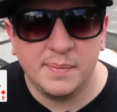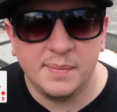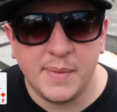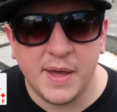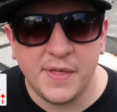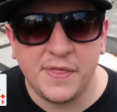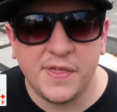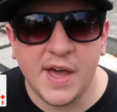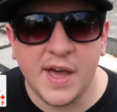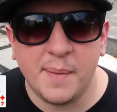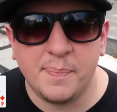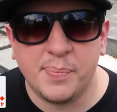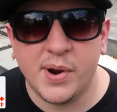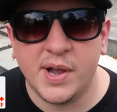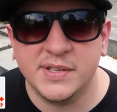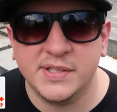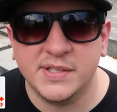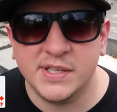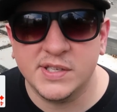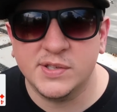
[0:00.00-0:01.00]
thought
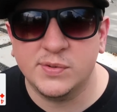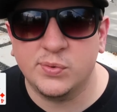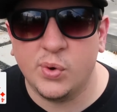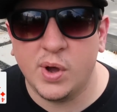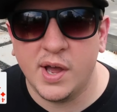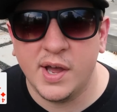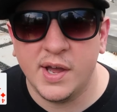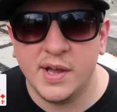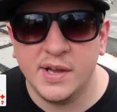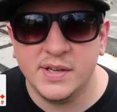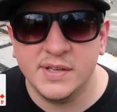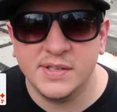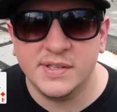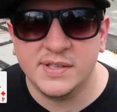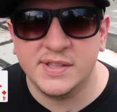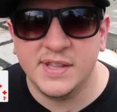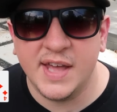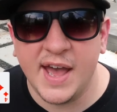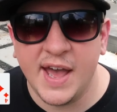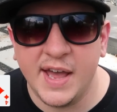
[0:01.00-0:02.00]
process
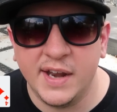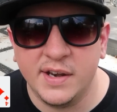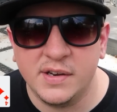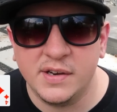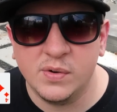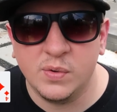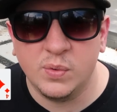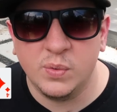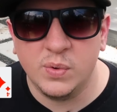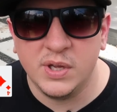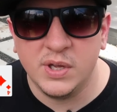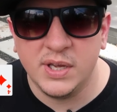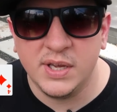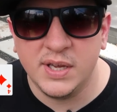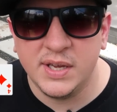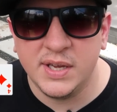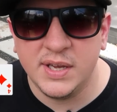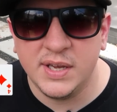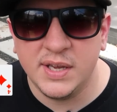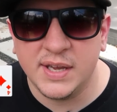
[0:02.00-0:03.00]
was that
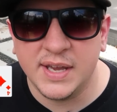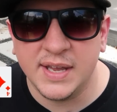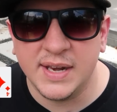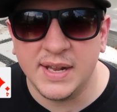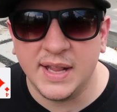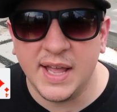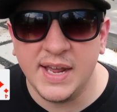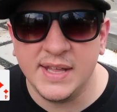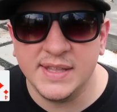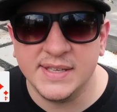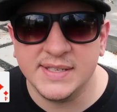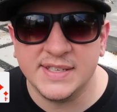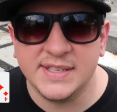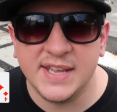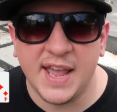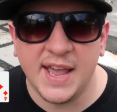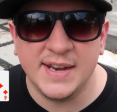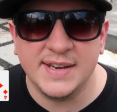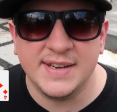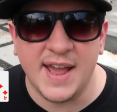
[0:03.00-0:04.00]
we can lay this
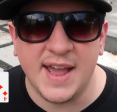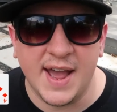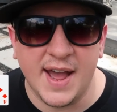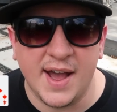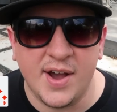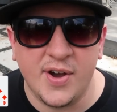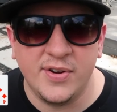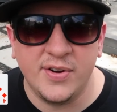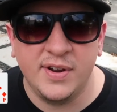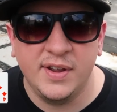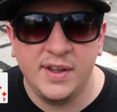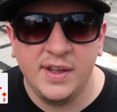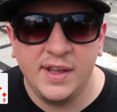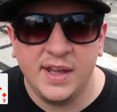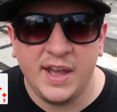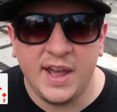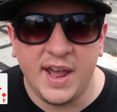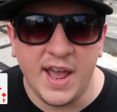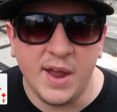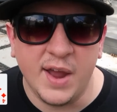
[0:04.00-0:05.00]
hand down
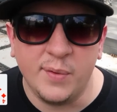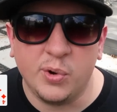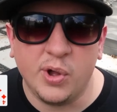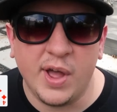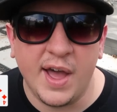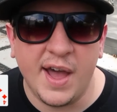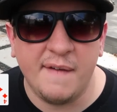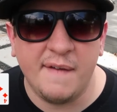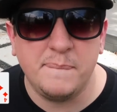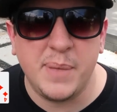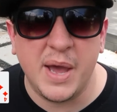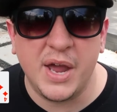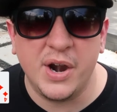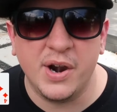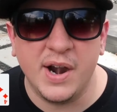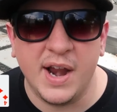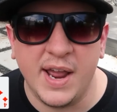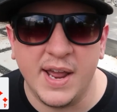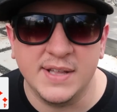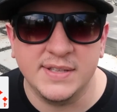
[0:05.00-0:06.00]
and we'll have
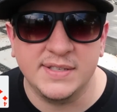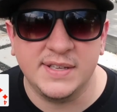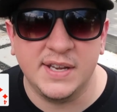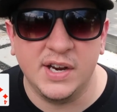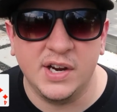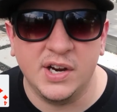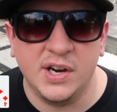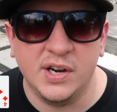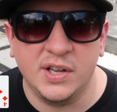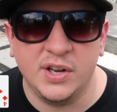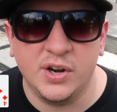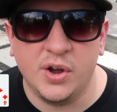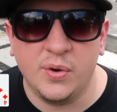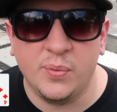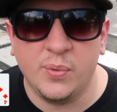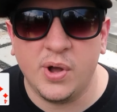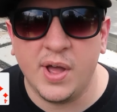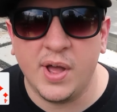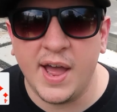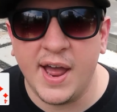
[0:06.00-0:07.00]
better hands here.
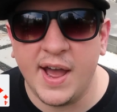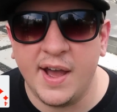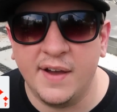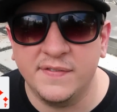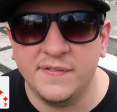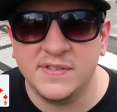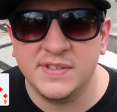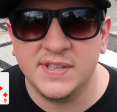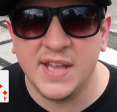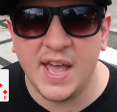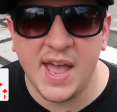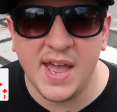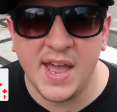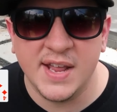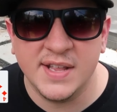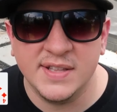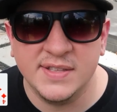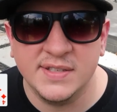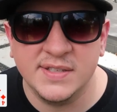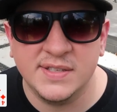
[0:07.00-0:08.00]
We'll have
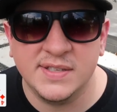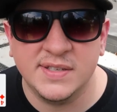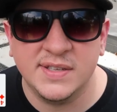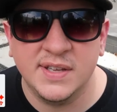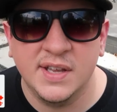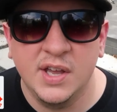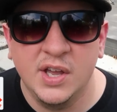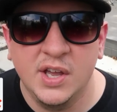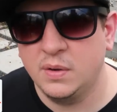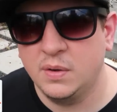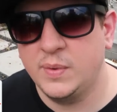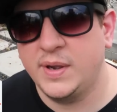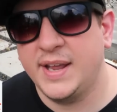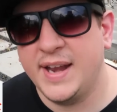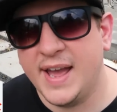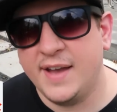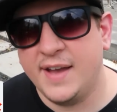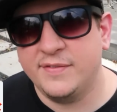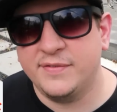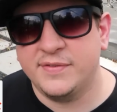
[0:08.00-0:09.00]
tens. We
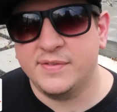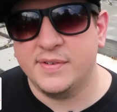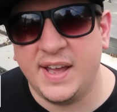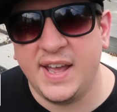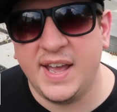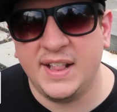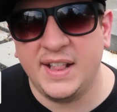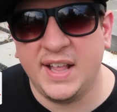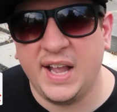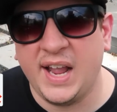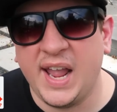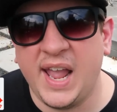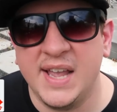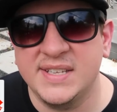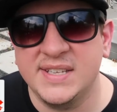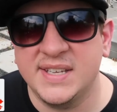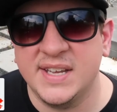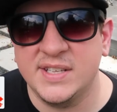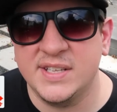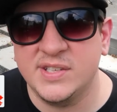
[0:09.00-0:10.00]
could have a hand like
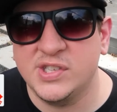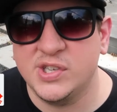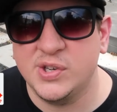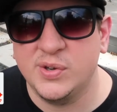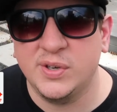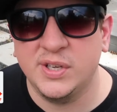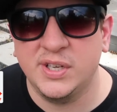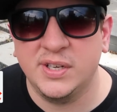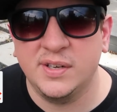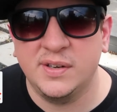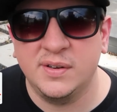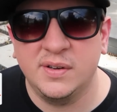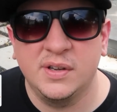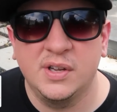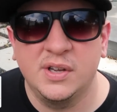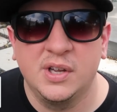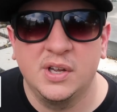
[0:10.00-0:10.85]
ace-8 suited